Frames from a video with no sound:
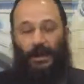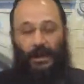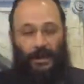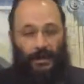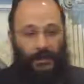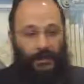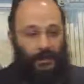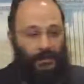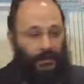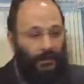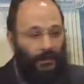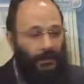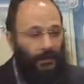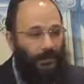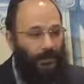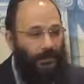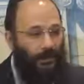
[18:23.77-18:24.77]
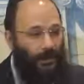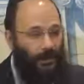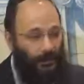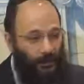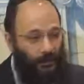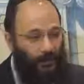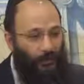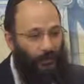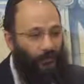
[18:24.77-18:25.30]
I
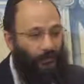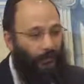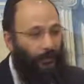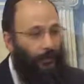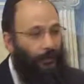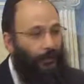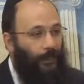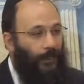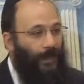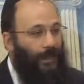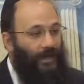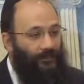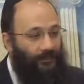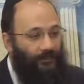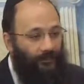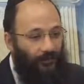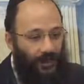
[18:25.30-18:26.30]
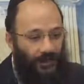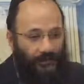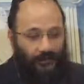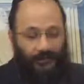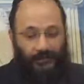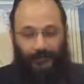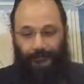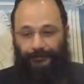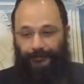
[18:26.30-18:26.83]
know I have a friend